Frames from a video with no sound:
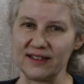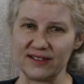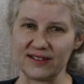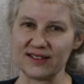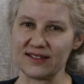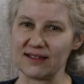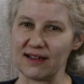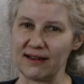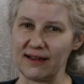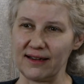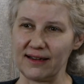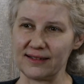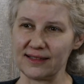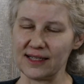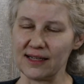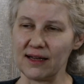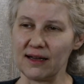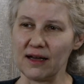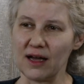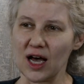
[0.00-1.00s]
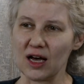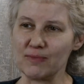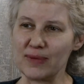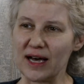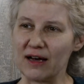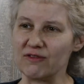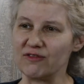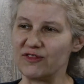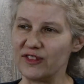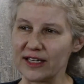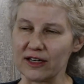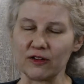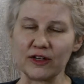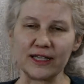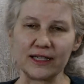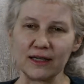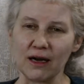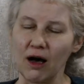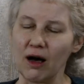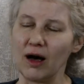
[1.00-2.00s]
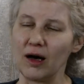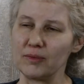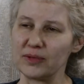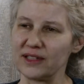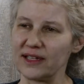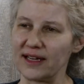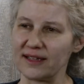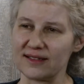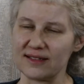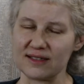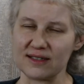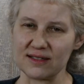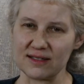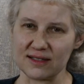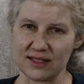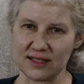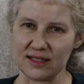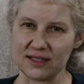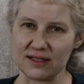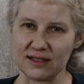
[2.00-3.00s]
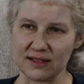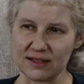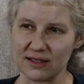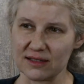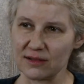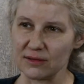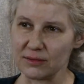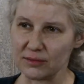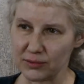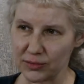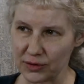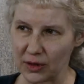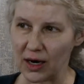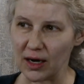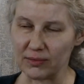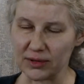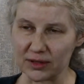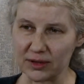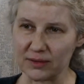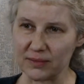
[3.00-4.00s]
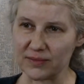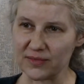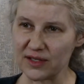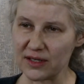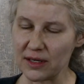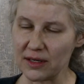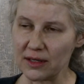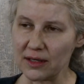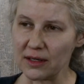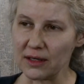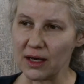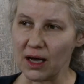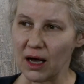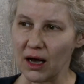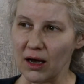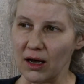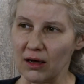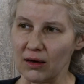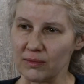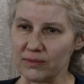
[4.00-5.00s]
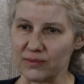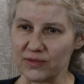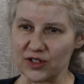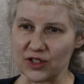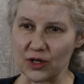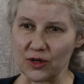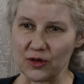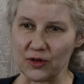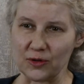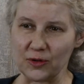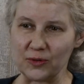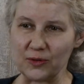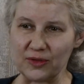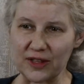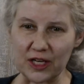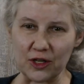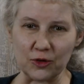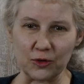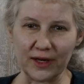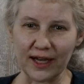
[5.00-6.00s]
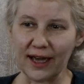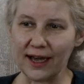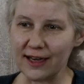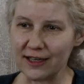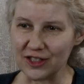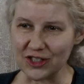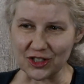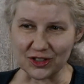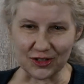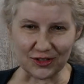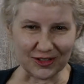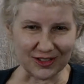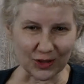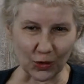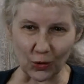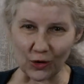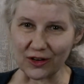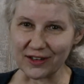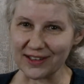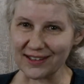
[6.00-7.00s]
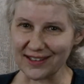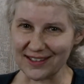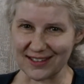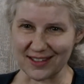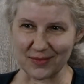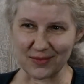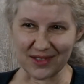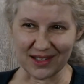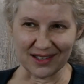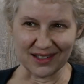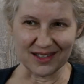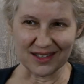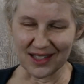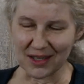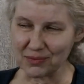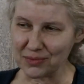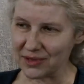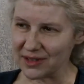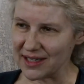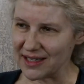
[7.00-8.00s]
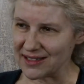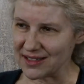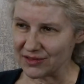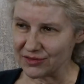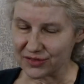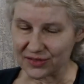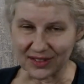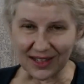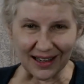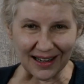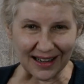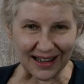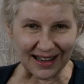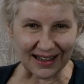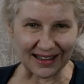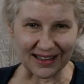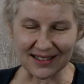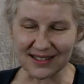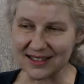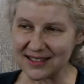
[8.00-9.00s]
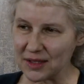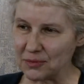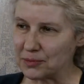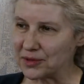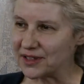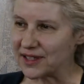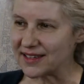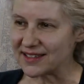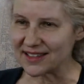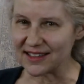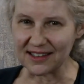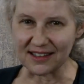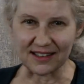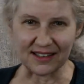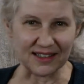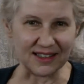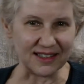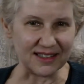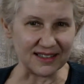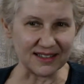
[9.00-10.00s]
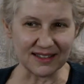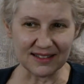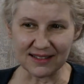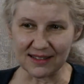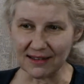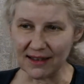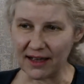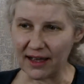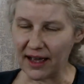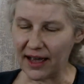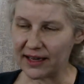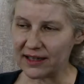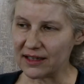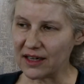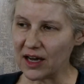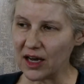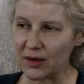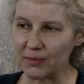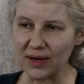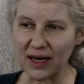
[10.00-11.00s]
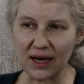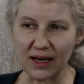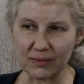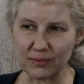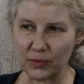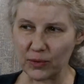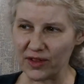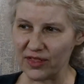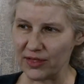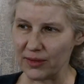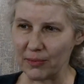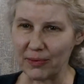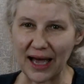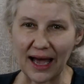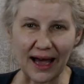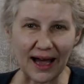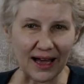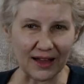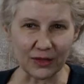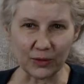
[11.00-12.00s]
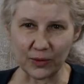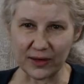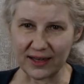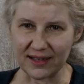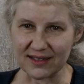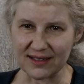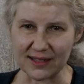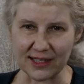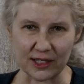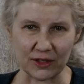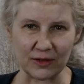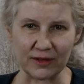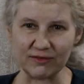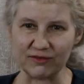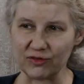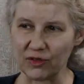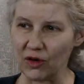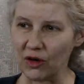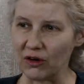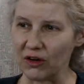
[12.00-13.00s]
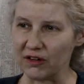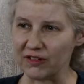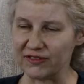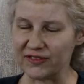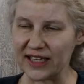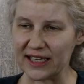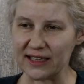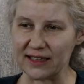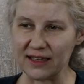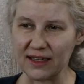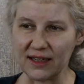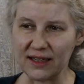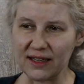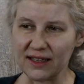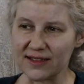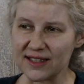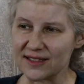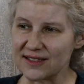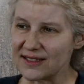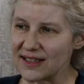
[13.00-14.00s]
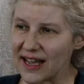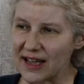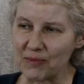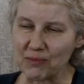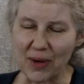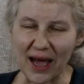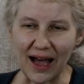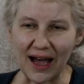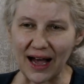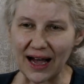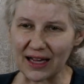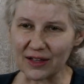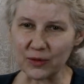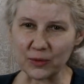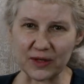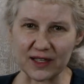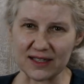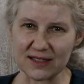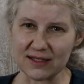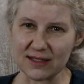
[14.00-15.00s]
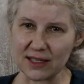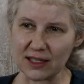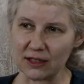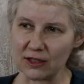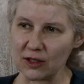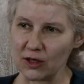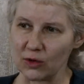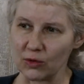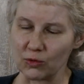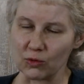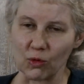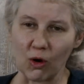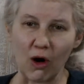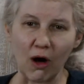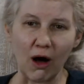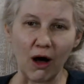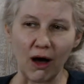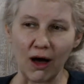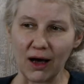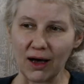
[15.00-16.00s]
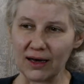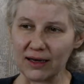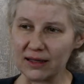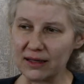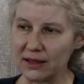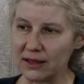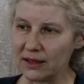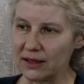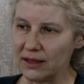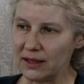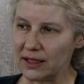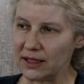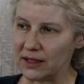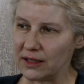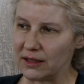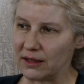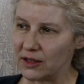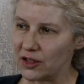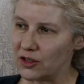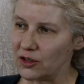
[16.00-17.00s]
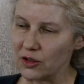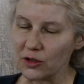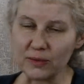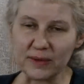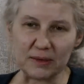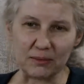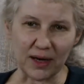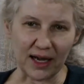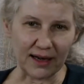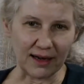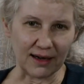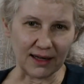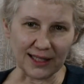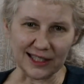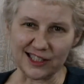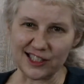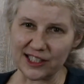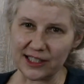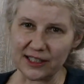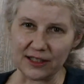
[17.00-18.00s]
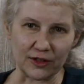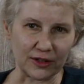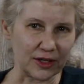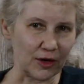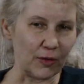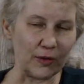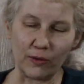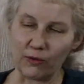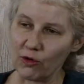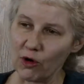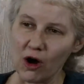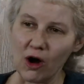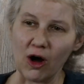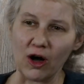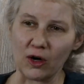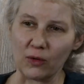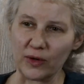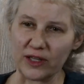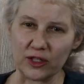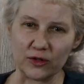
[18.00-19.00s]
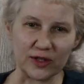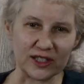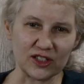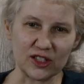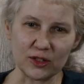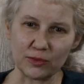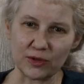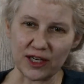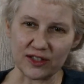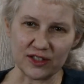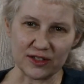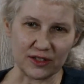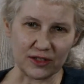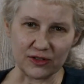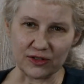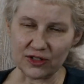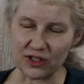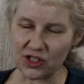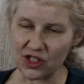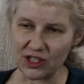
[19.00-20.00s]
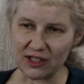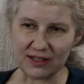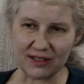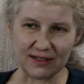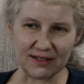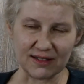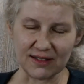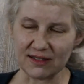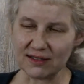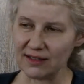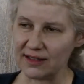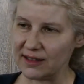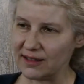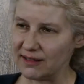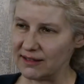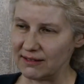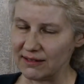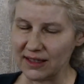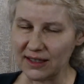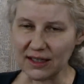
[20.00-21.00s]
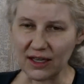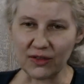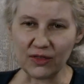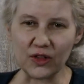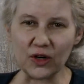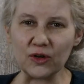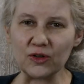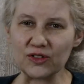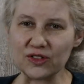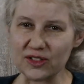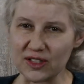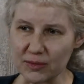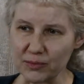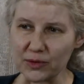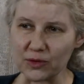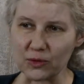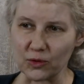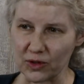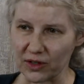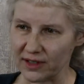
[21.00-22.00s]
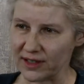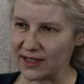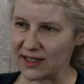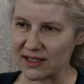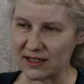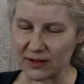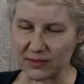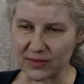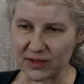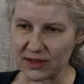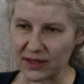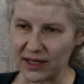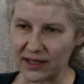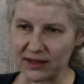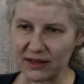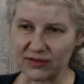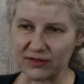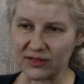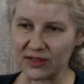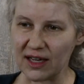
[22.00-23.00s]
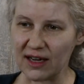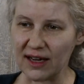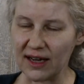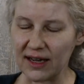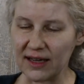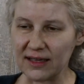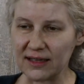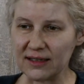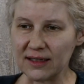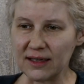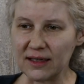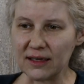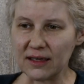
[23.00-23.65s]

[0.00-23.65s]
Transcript: insight about very complex disease problems. So that you can use organisms as simple as a fly, as simple as a yeast, and come up with the pathways that are involved, that the same pathways that go wrong in human biology or go wrong when you express those genes in those simple organisms like the fly.